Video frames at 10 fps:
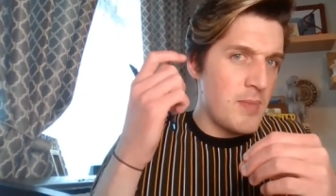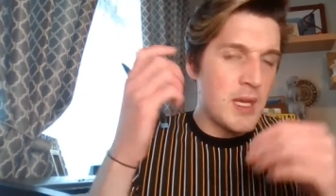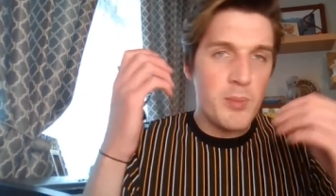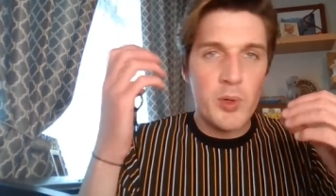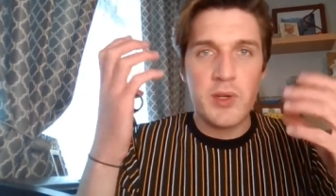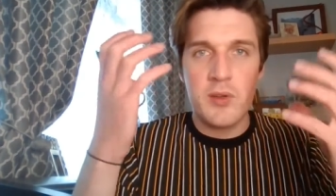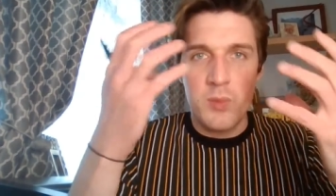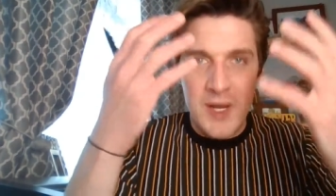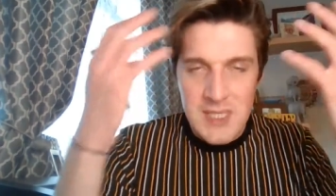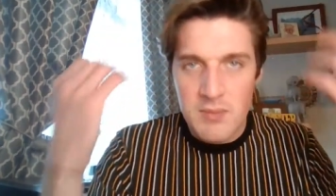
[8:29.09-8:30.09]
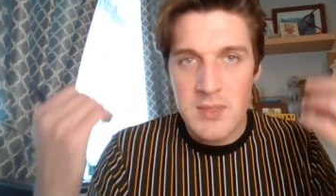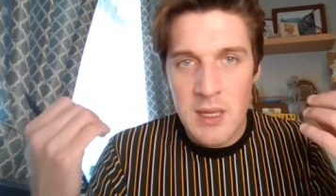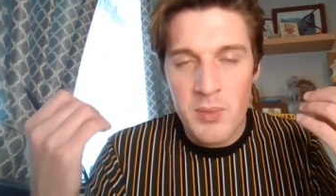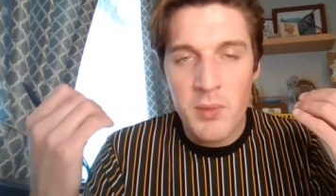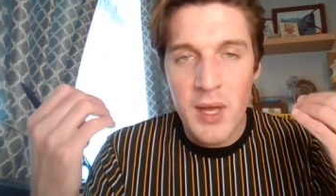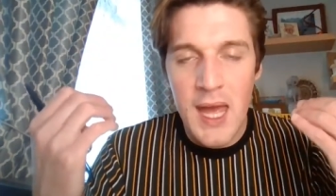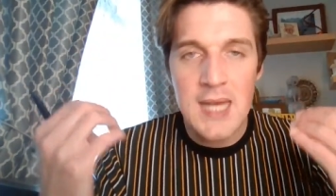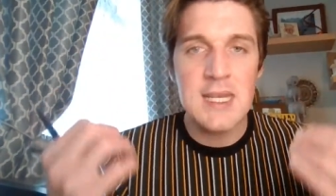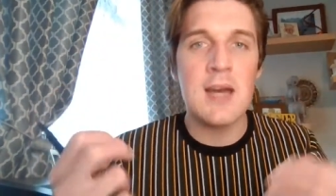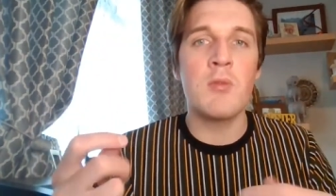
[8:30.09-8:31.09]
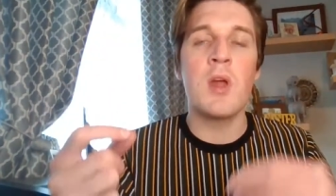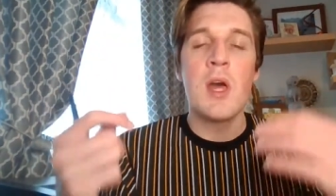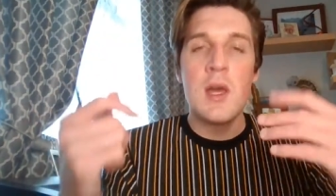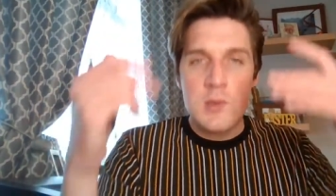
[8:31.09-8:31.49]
make a point of wetting dampening my hair down